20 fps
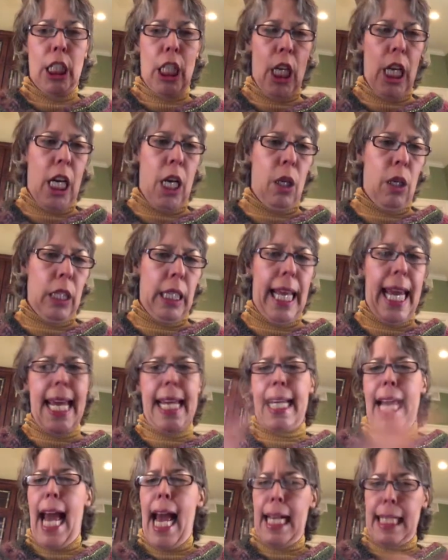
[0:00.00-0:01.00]
the
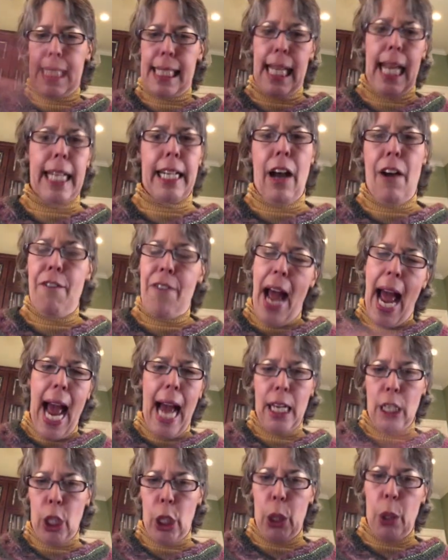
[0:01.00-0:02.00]
lake acts like a
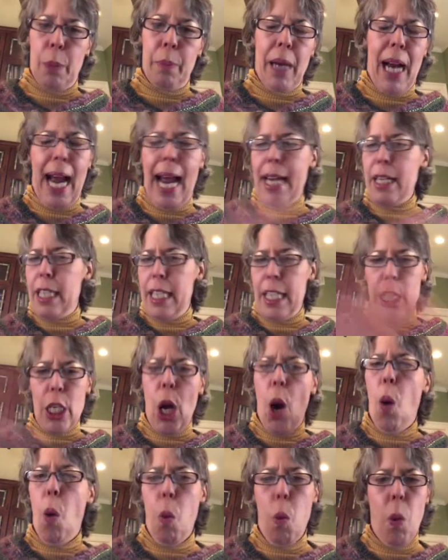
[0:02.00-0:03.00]
vacuum. I didn't
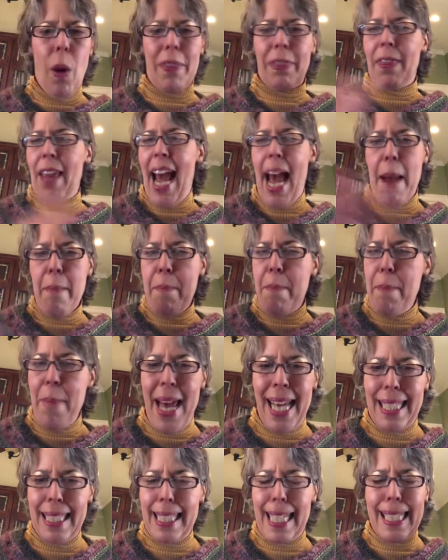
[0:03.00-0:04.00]
know what that
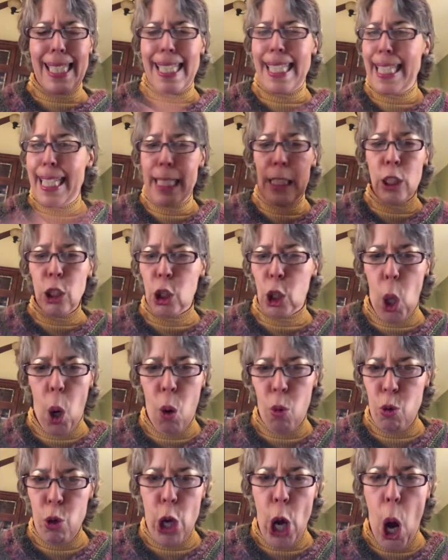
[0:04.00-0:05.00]
meant. I still
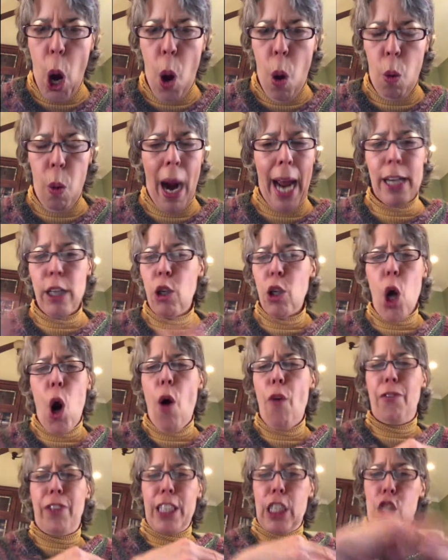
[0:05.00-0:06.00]
don't know. I don't
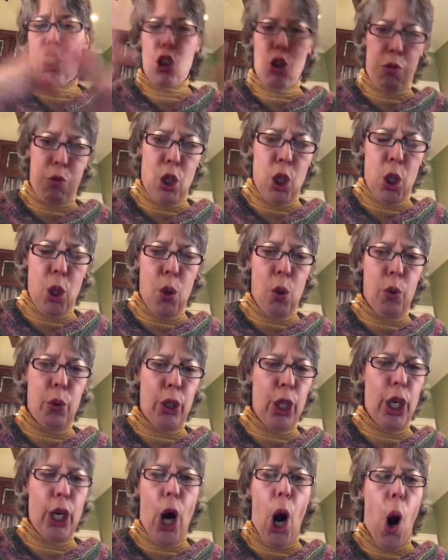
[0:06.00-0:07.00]
know if it's true,
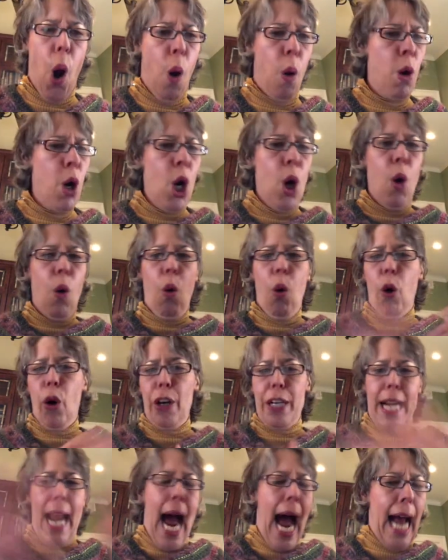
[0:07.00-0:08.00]
you know,
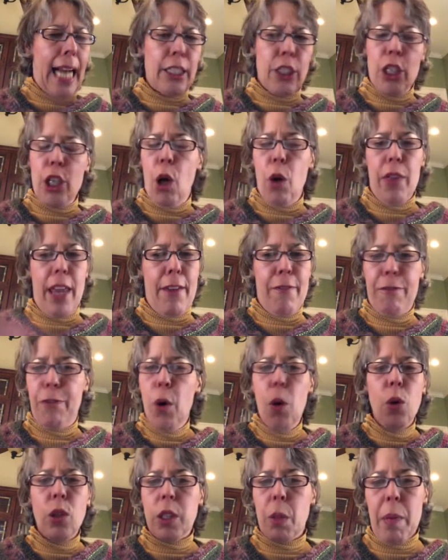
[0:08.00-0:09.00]
or not. You know, they
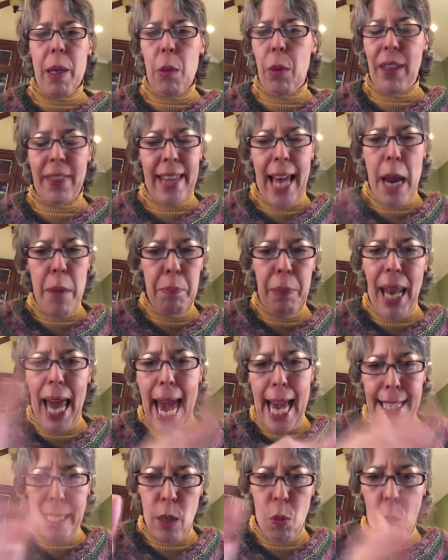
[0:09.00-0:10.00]
fooled me with that
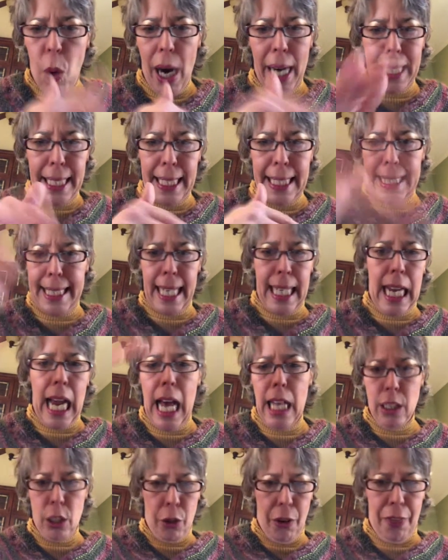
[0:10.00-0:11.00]
black and white into
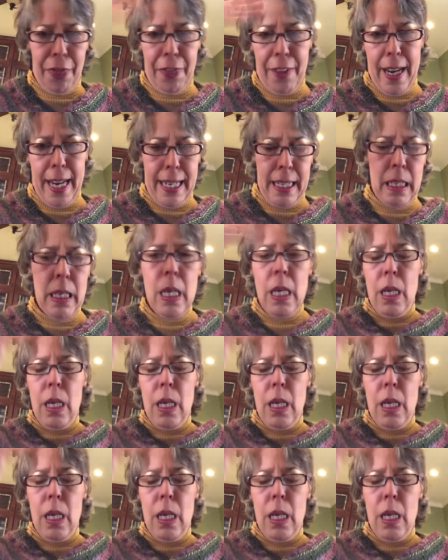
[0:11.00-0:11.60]
color thing